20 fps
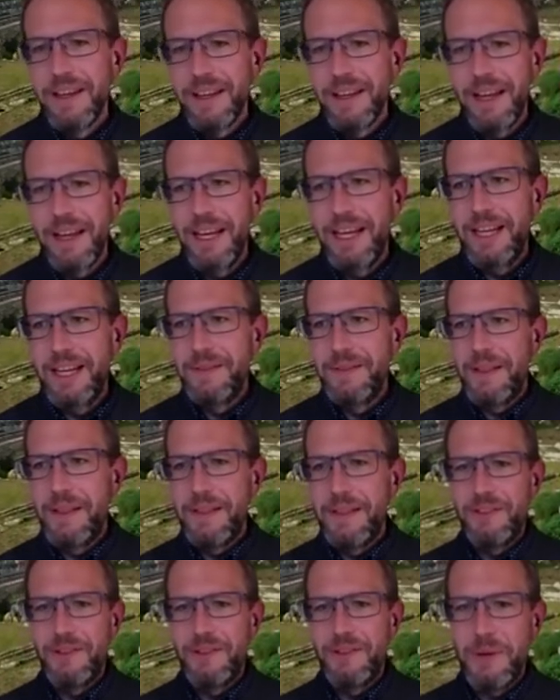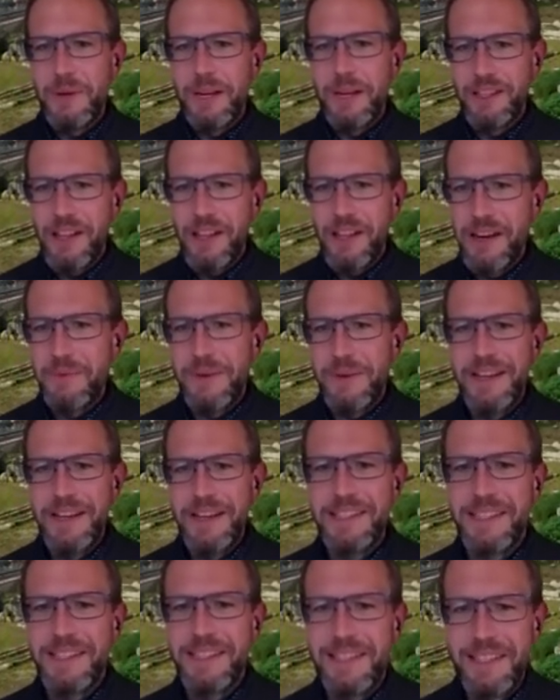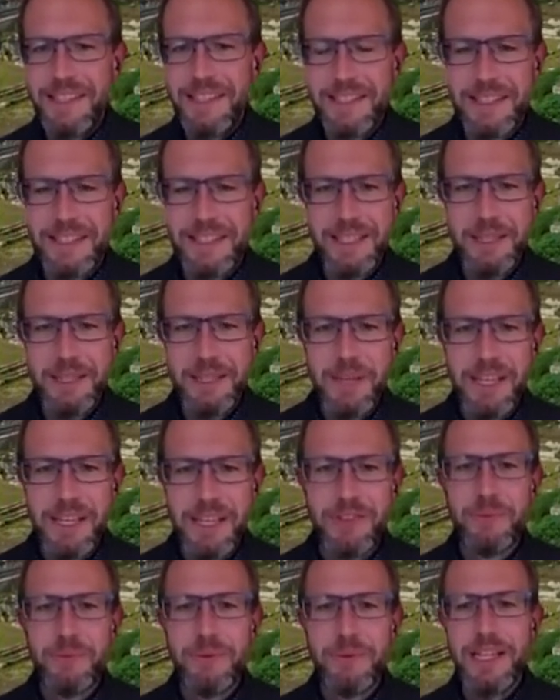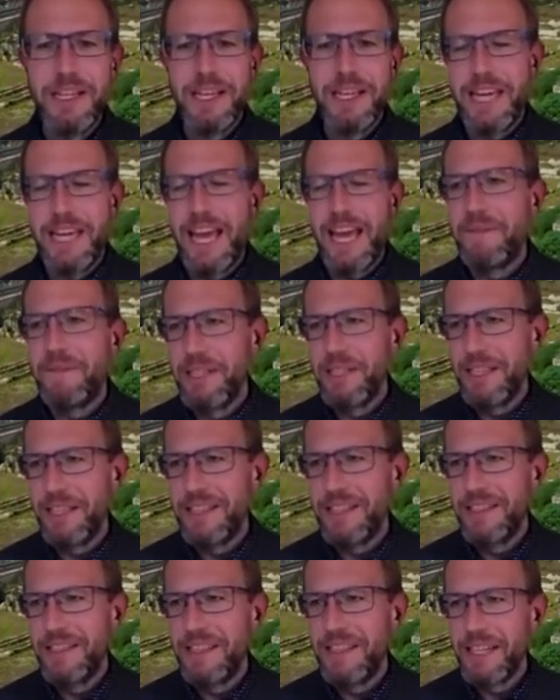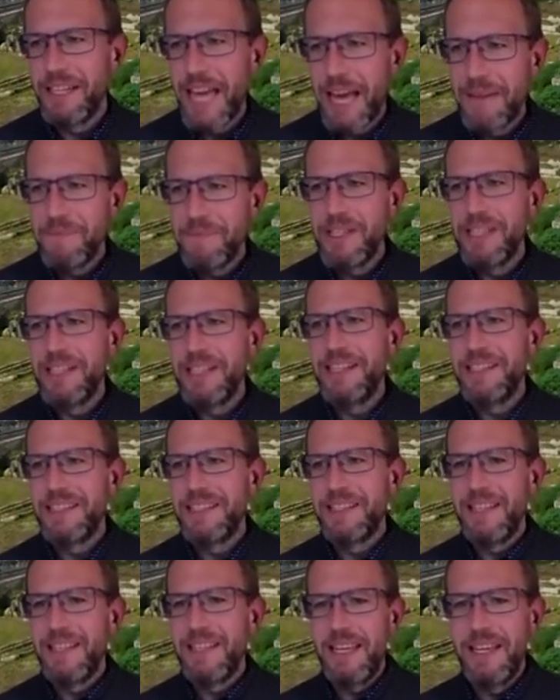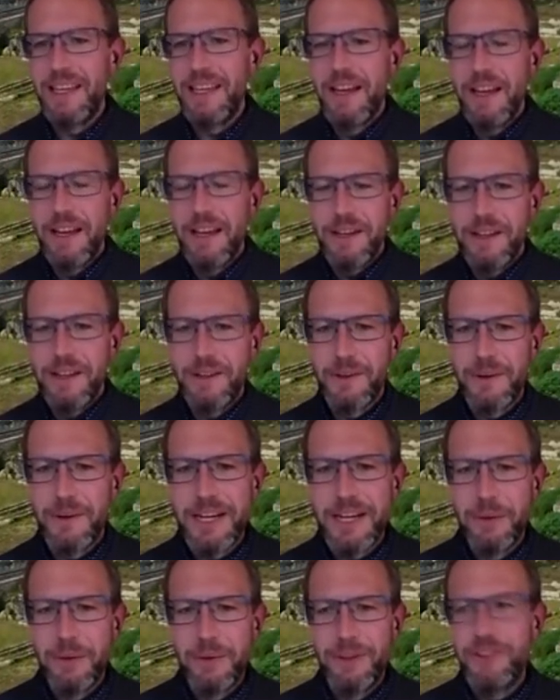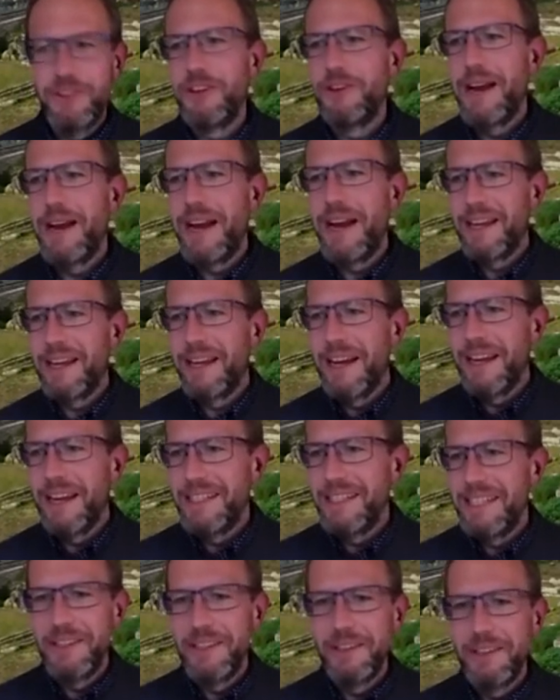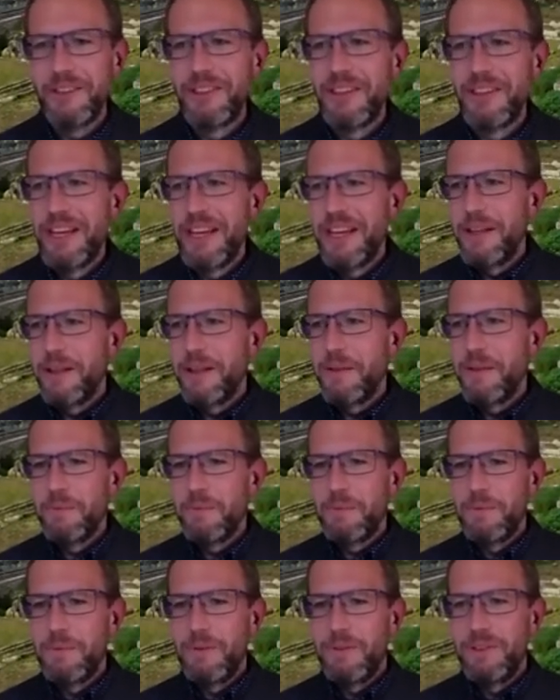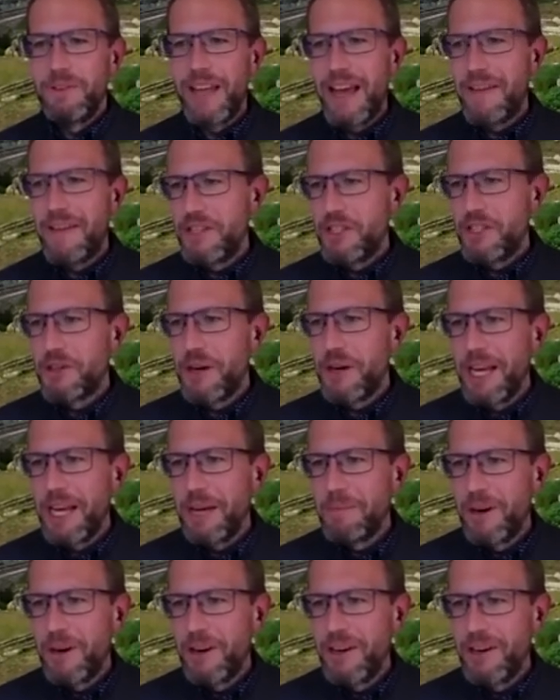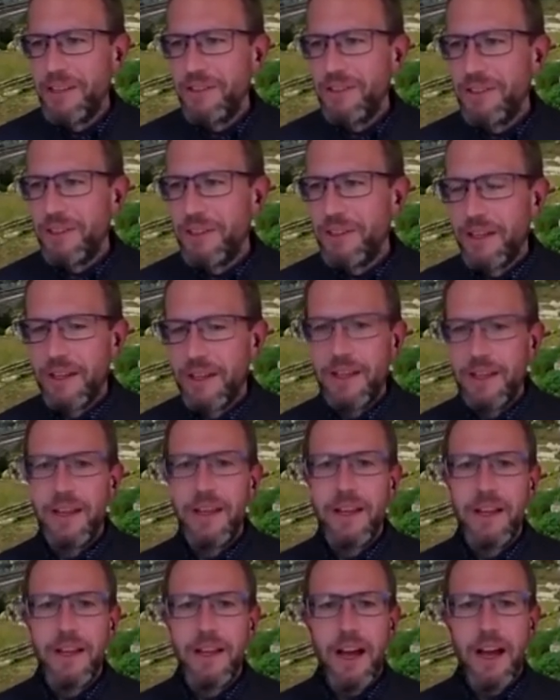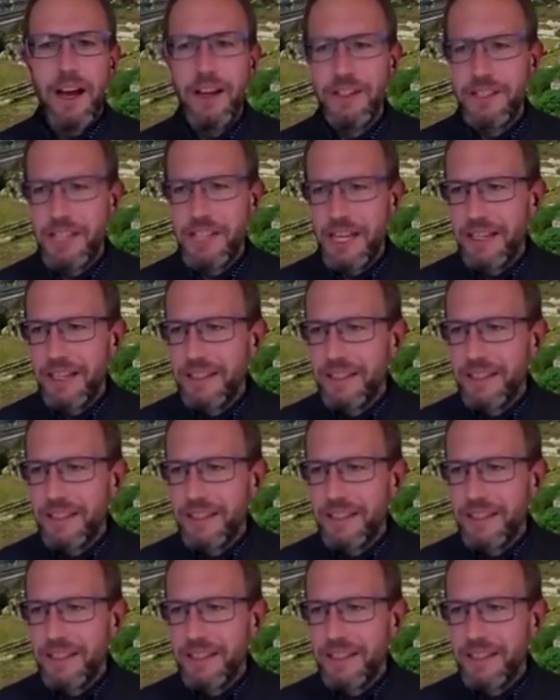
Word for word: Uh, so in a lot of ways, this, this piece really encapsulate, encapsulates the Greek aristocratic ideals. Lavish drinking parties, hunting,